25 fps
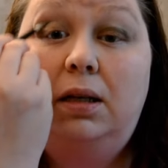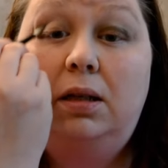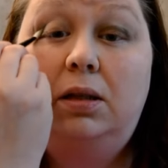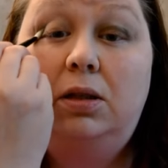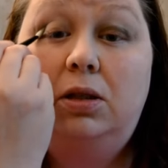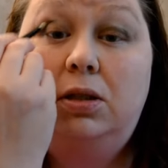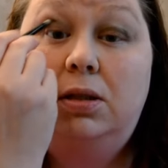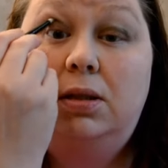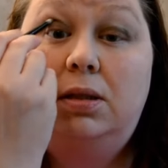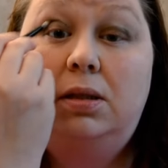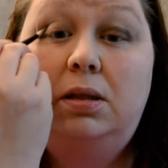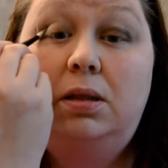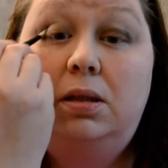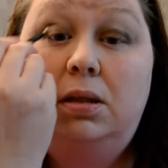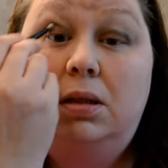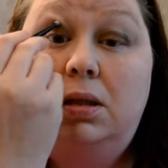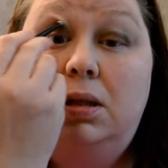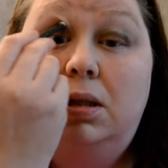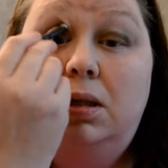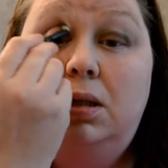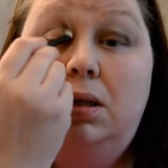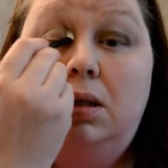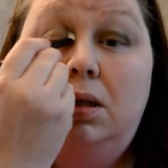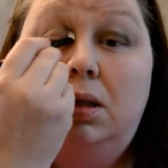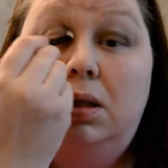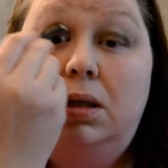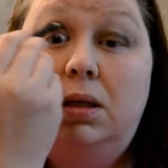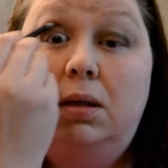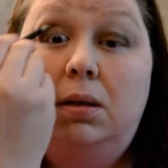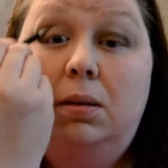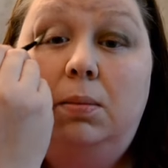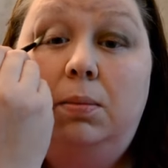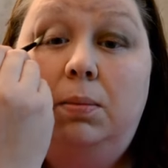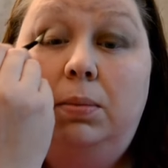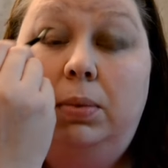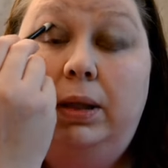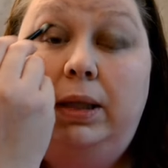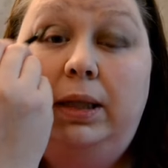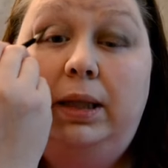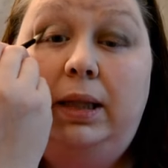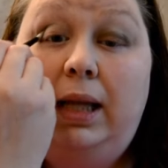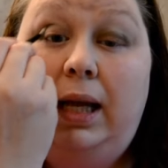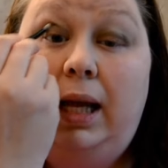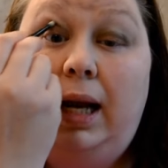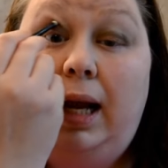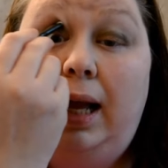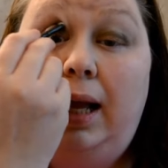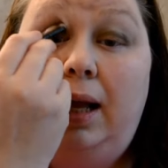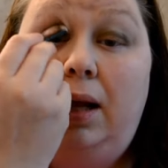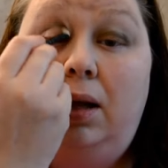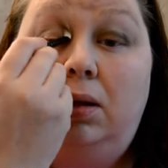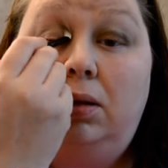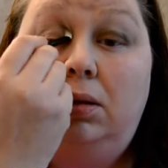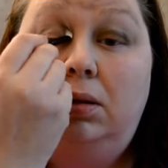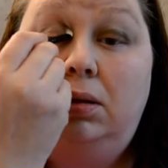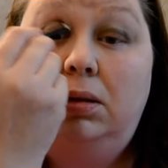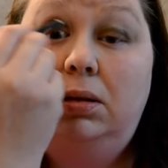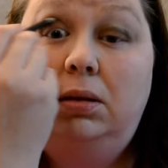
Just blend that out.